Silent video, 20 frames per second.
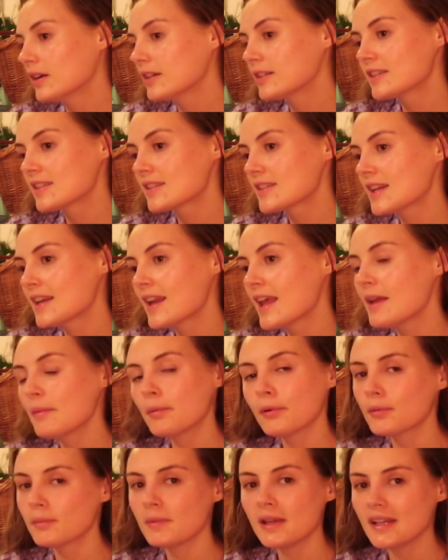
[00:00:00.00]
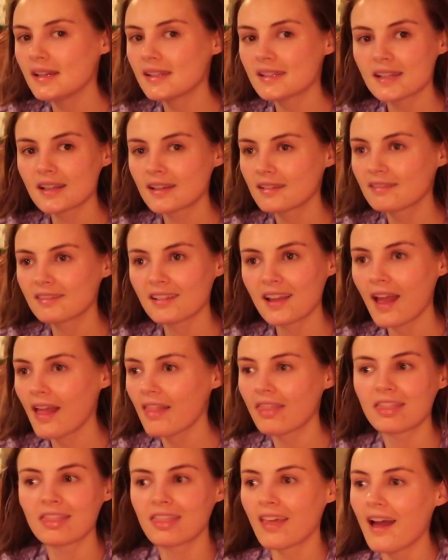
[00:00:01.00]
Just enabled me to
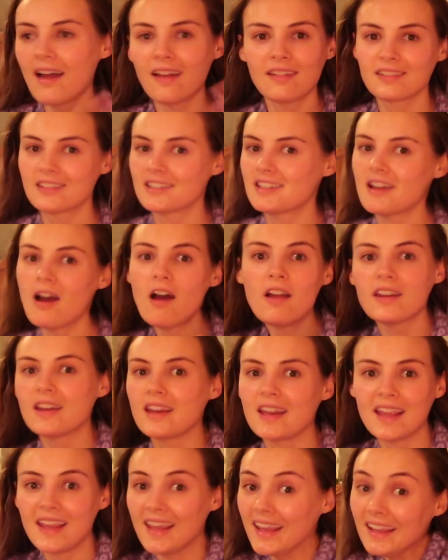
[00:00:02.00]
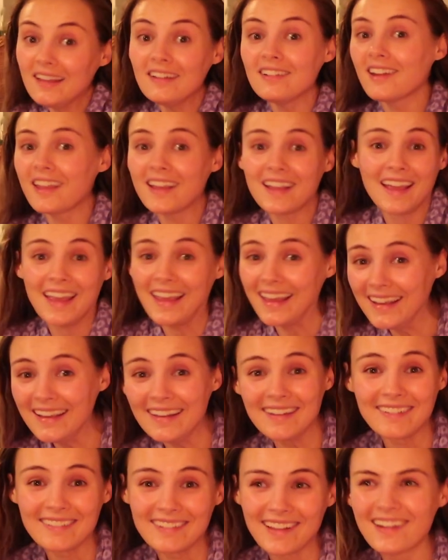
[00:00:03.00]
get that done and
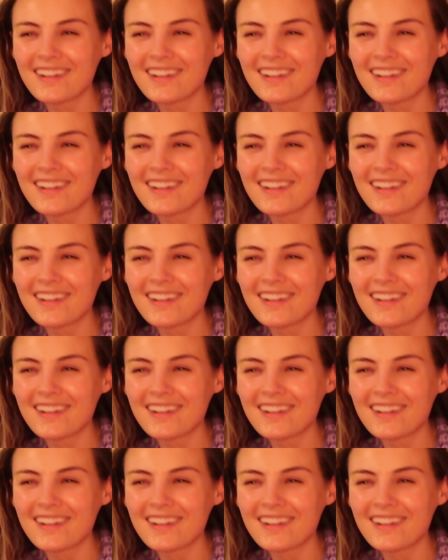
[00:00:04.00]
heal.